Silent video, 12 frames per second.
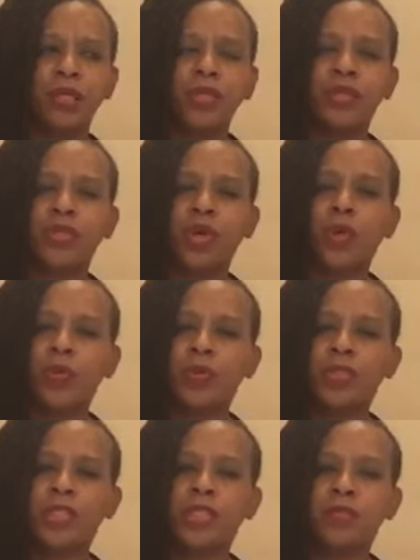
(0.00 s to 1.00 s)

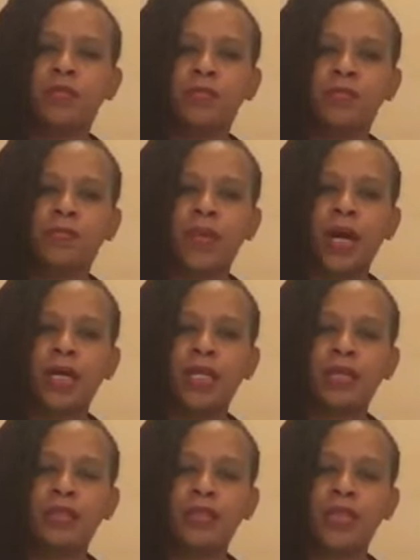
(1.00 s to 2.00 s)
soaps and
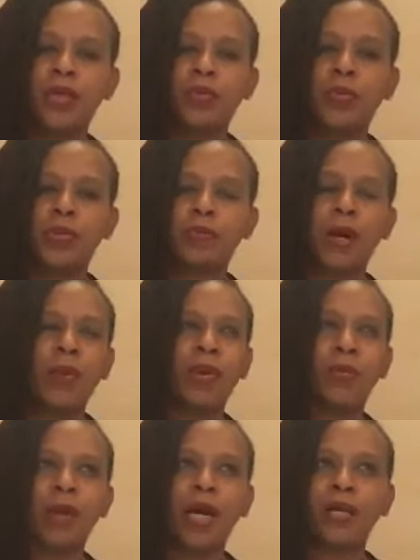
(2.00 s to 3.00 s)
body soaps,
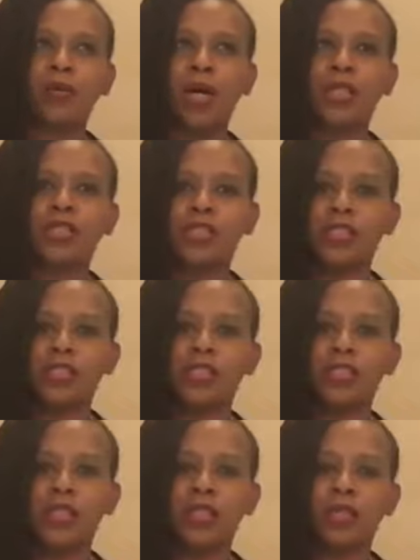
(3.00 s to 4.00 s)
body washes
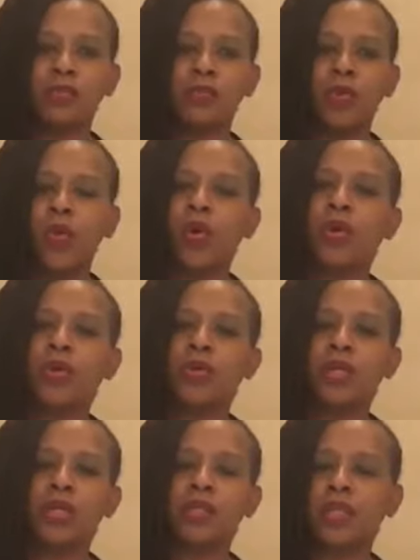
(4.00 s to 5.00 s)
and um,
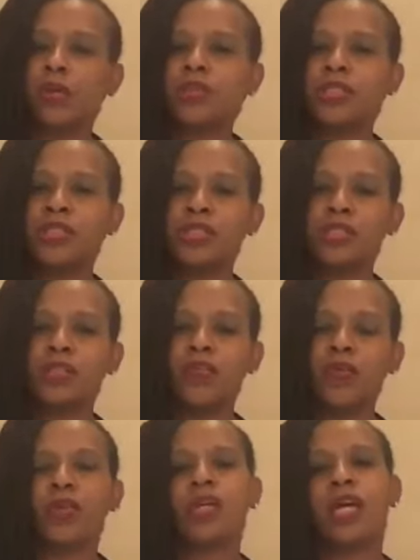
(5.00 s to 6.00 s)
oil uh, lotions and so
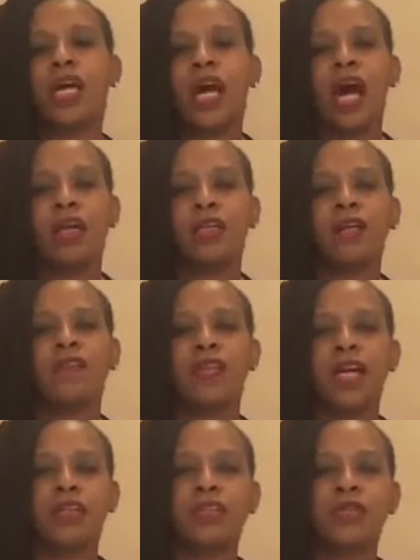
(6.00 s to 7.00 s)
forth. I love
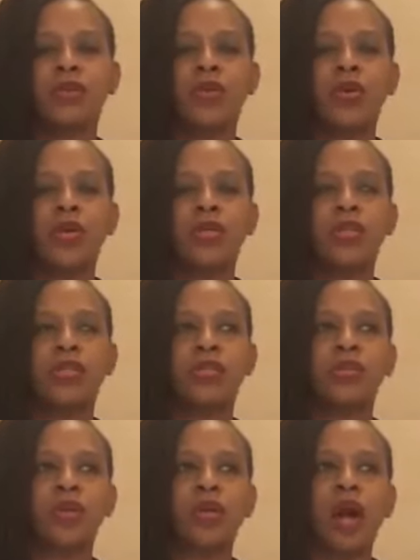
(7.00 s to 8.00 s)
that store. There's a
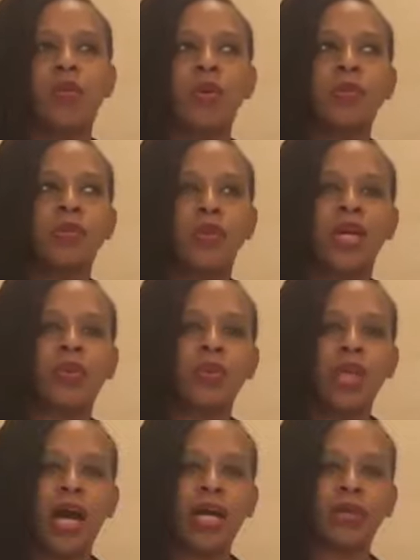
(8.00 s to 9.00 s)
store called Ruby Red
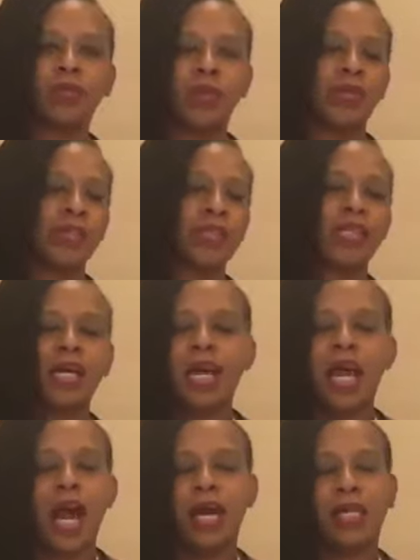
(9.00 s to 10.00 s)
with high-end purses.
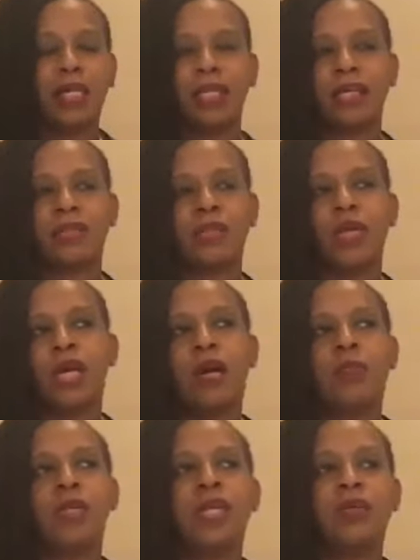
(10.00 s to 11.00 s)
I like that store.
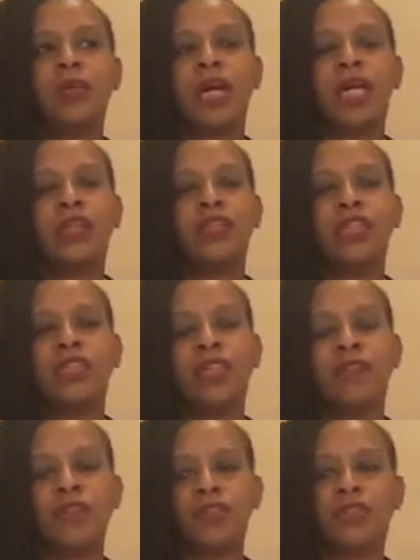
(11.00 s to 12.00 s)
But anyway, just
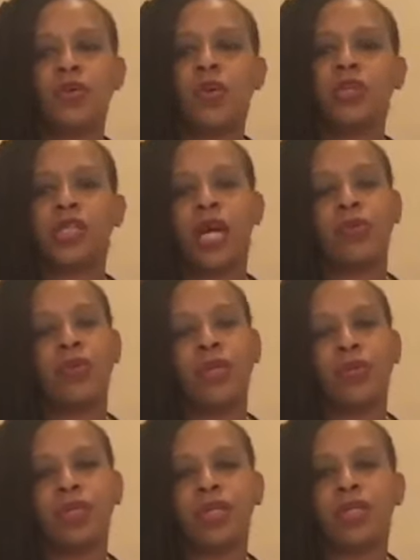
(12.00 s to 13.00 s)
different stores. I
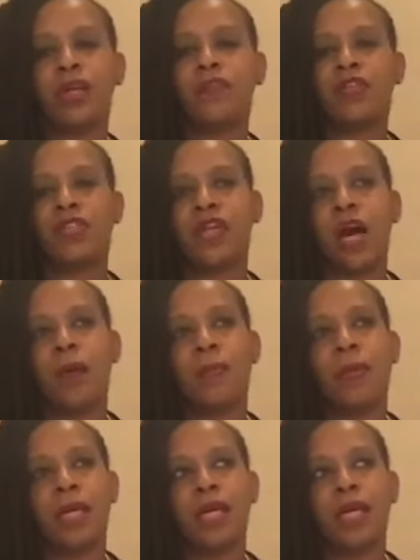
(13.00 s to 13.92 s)
really, really love to shop